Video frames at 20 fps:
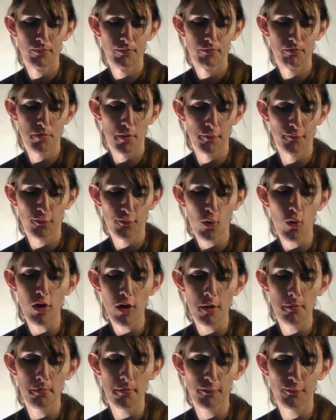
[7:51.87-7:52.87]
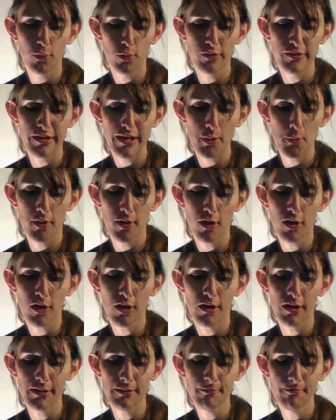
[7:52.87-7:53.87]
perform before they went
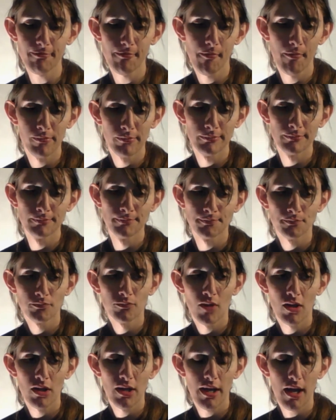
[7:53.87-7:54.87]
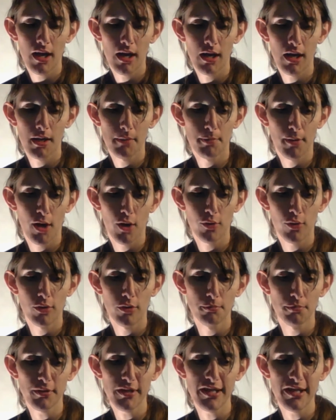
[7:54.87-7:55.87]
on
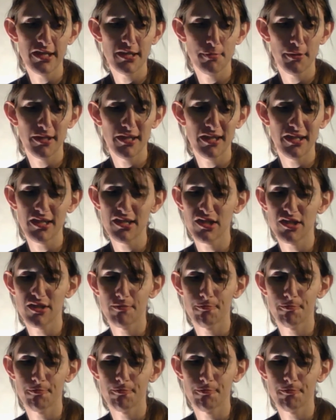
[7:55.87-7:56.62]
Ballroom Blitz, but it